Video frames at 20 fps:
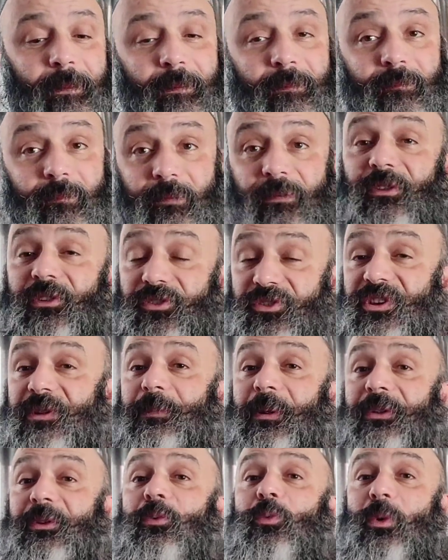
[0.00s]
the
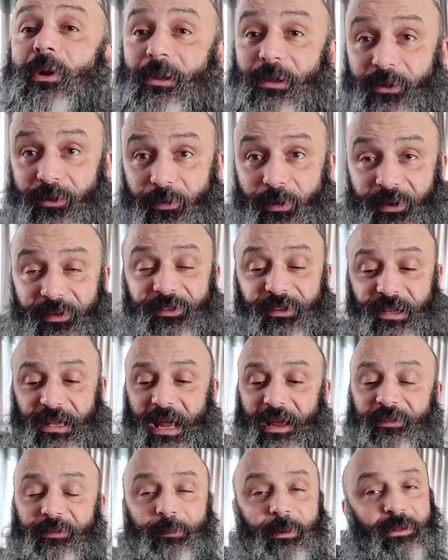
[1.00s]
shea butter will
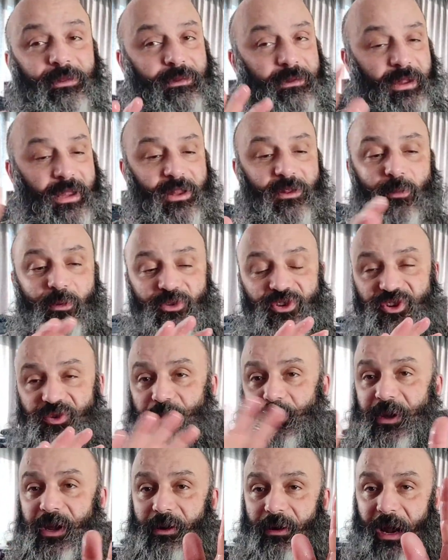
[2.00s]
crystallize, but it will
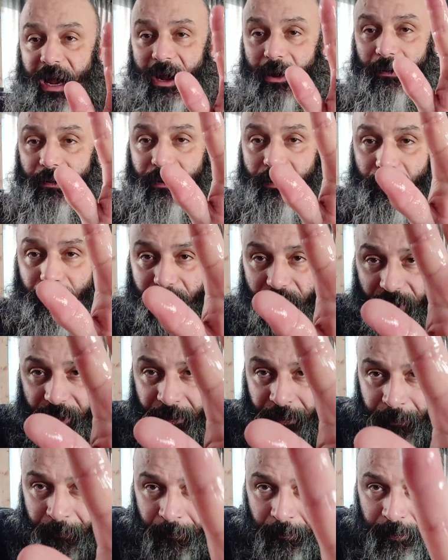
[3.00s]
smear out.
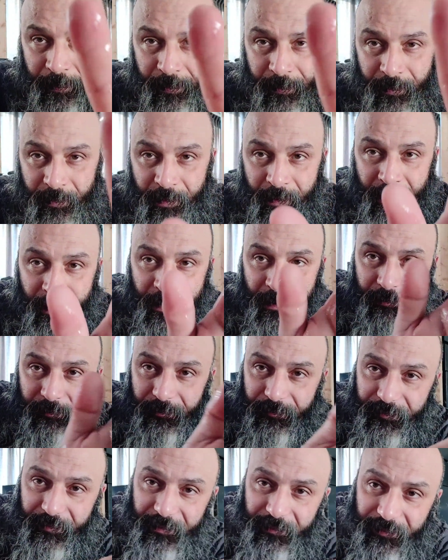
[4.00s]
Look.
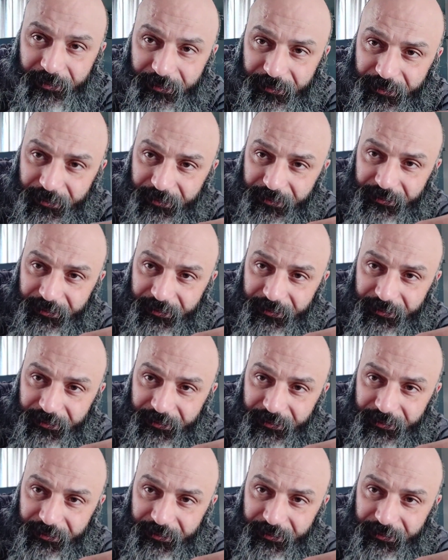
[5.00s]
So this is the